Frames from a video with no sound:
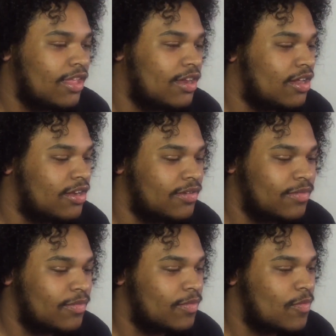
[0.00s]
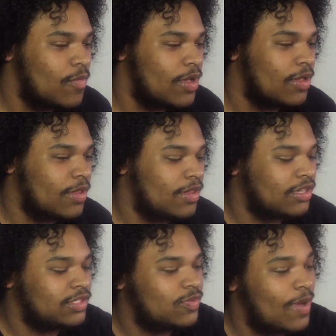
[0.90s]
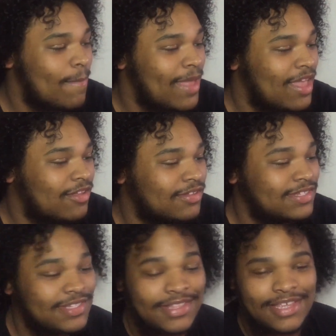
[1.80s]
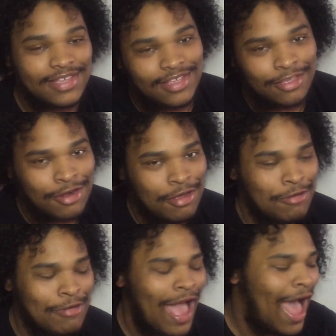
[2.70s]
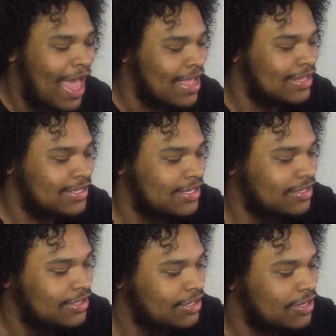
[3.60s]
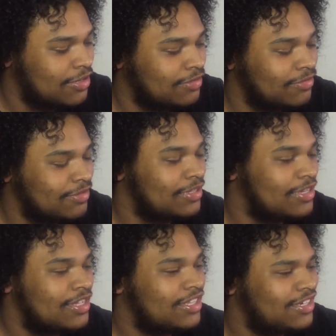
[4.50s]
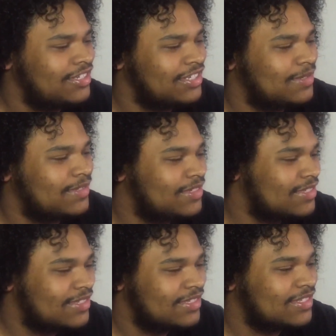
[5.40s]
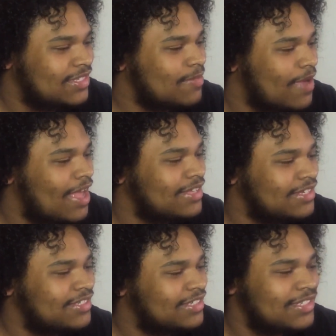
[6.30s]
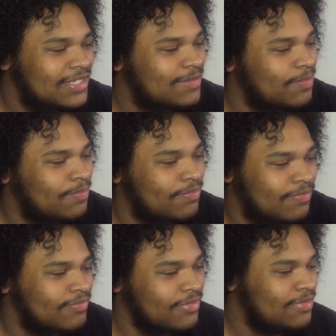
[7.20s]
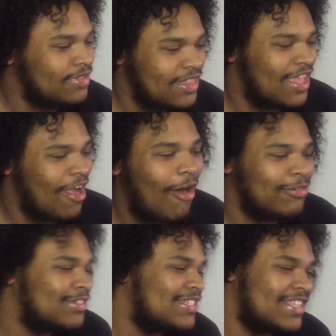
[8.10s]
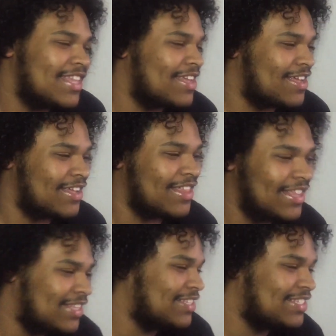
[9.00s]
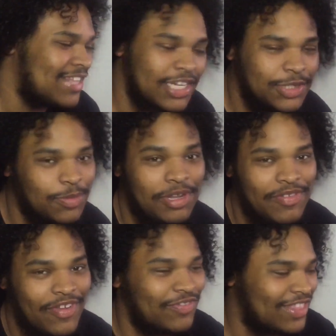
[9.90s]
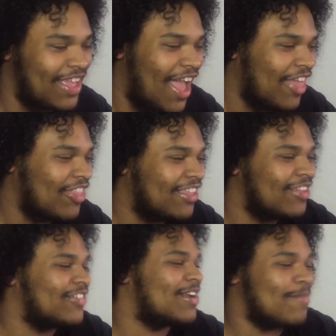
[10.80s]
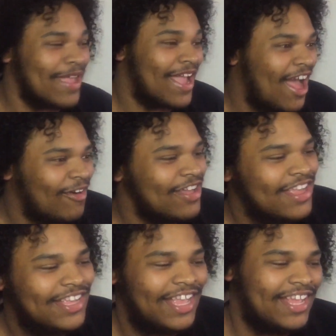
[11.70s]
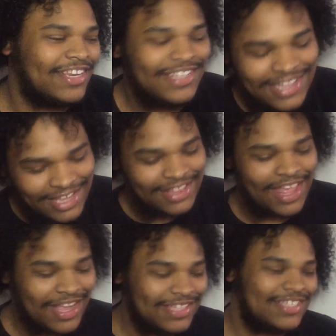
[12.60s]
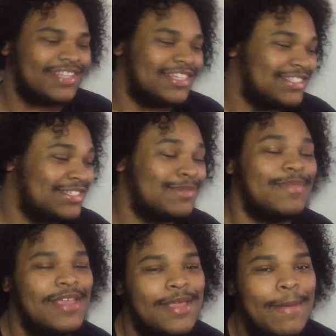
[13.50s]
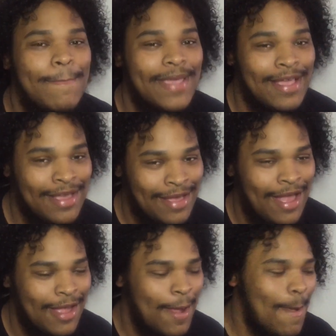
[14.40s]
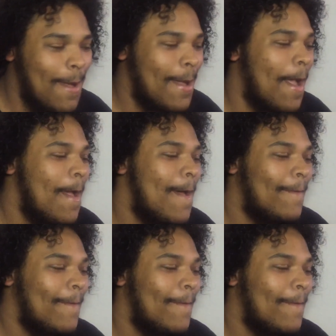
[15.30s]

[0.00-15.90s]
you know, what males think, you know, guys, they're, you know, they're just, some guys are just, they always think sexual of everything. I thought they were gonna make out, and like I said, that's just me being a guy.